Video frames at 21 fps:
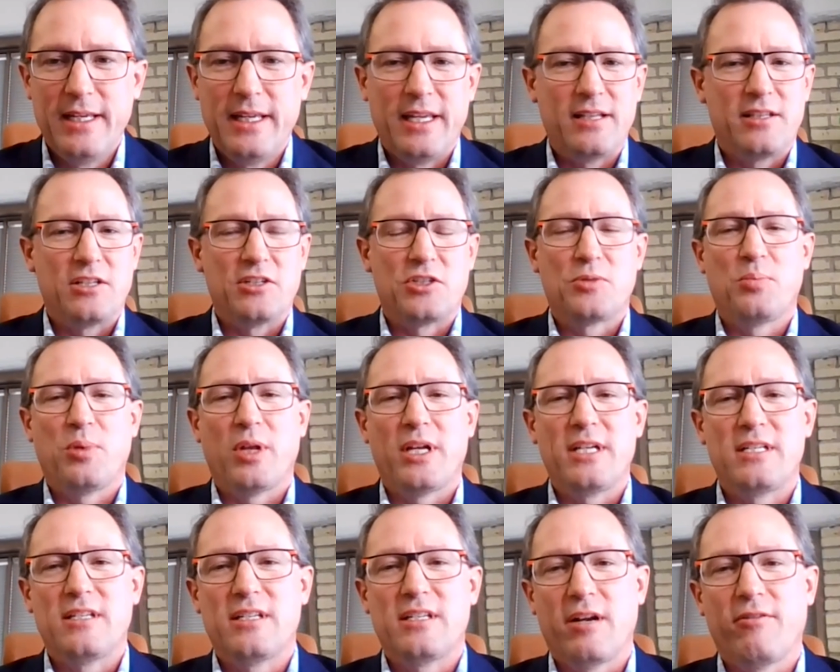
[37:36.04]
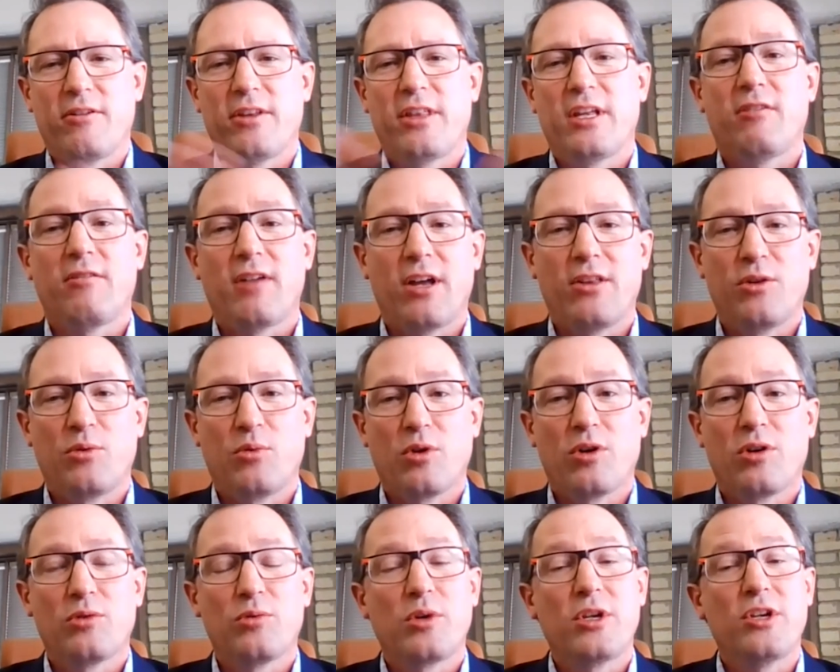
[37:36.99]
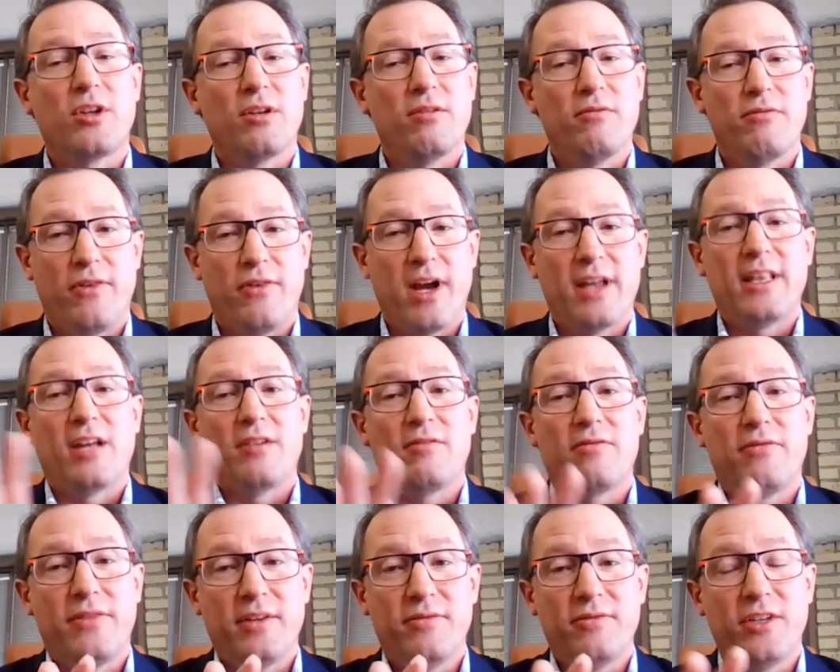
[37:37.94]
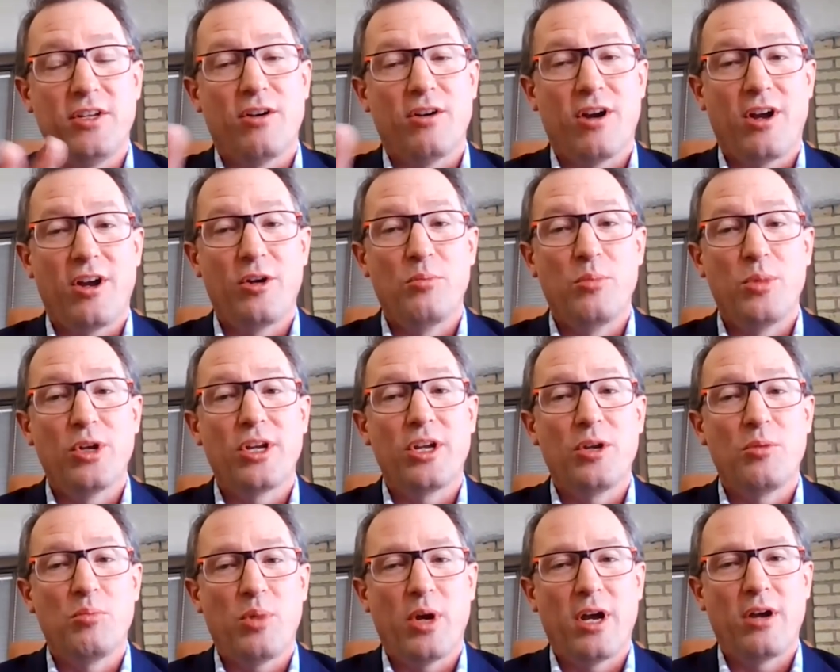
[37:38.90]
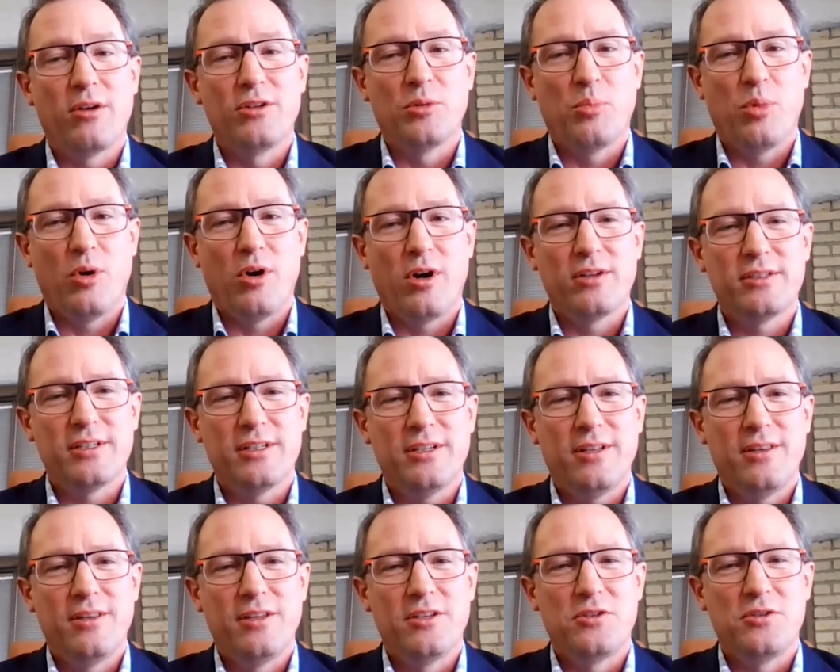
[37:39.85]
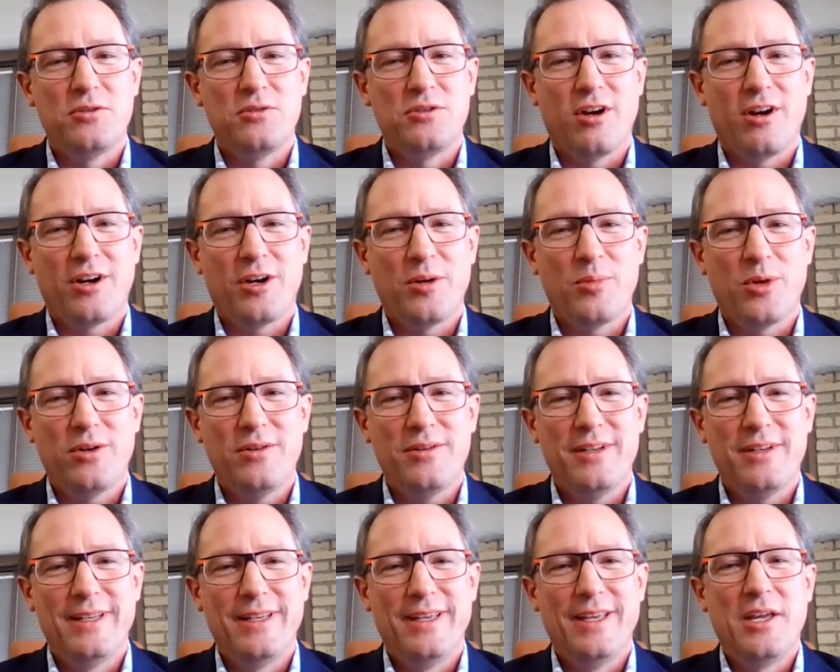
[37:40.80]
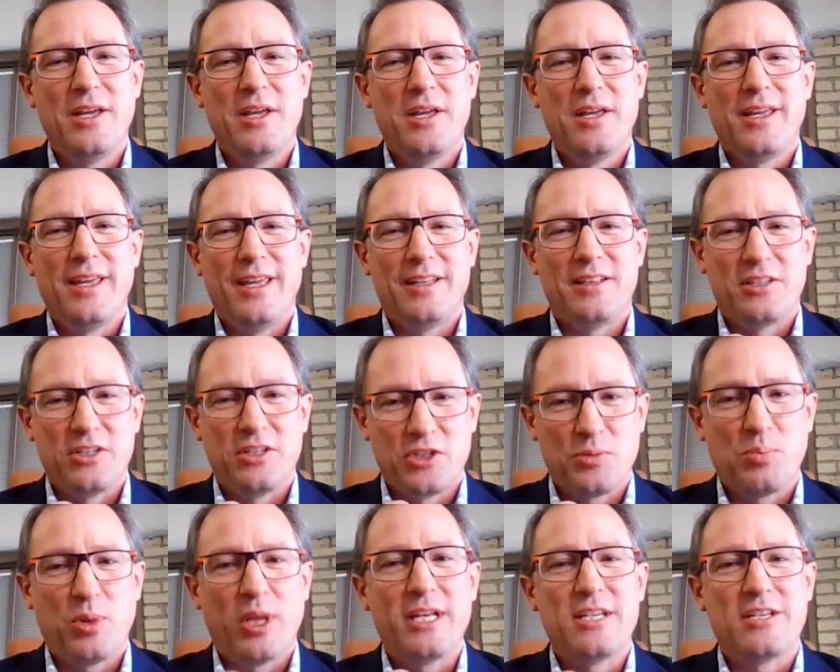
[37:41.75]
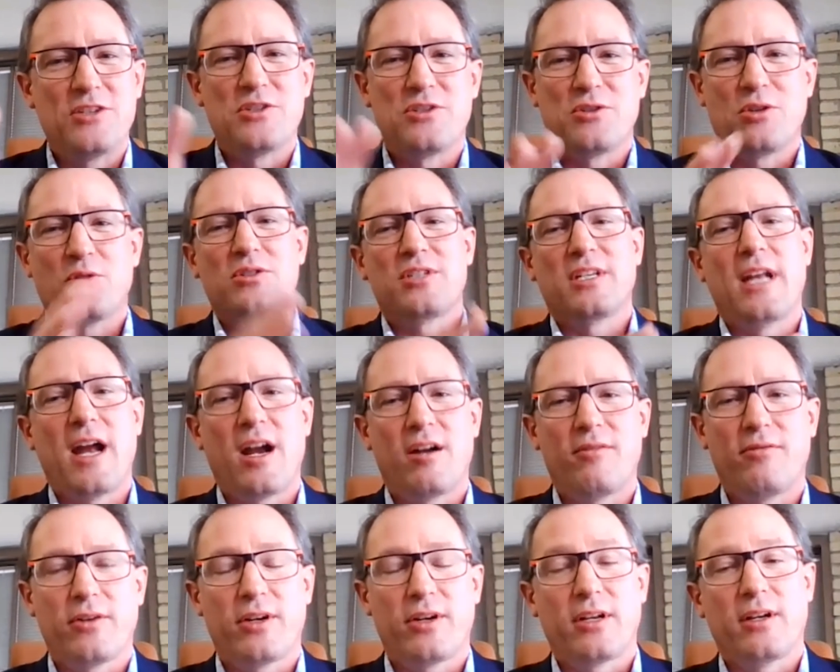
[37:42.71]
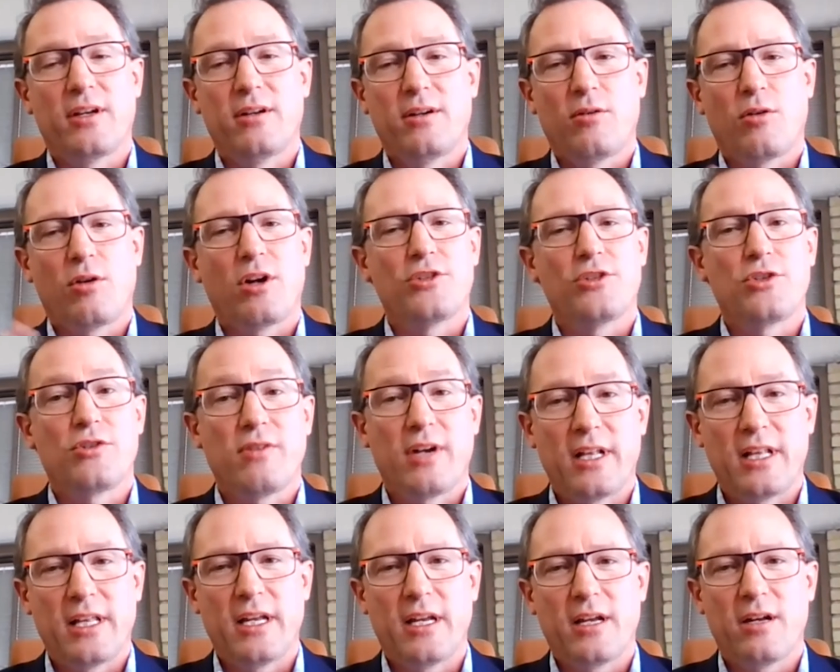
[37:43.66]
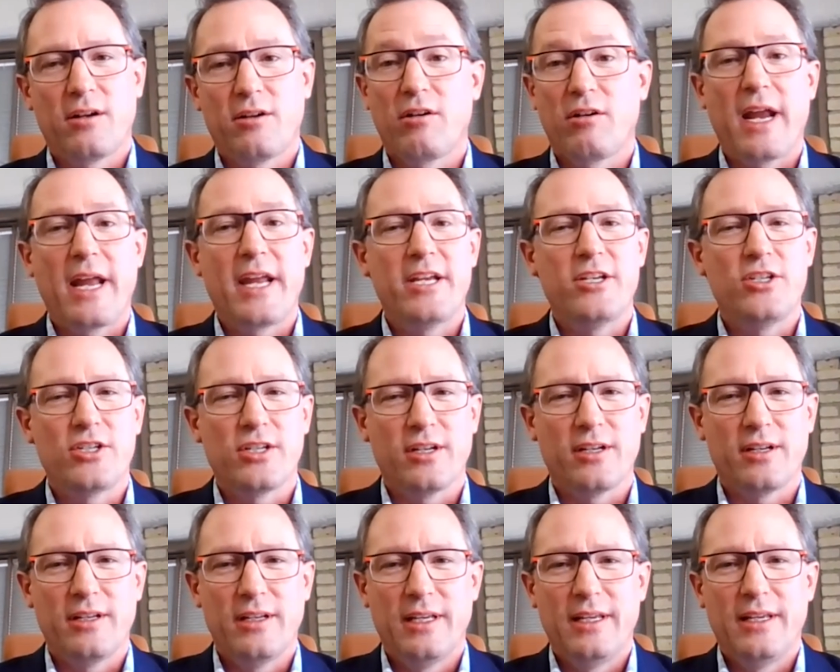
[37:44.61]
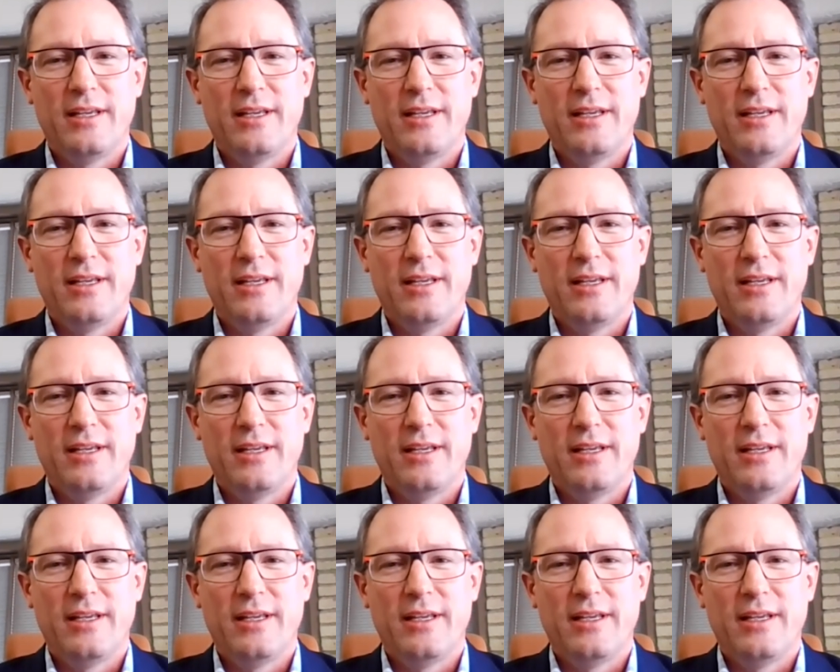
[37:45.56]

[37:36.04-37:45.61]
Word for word: It displaces everything around the world. When you can find that fifty or one hundred million pound deposit that you talk about, it displaces those in Africa or Australia or Asia,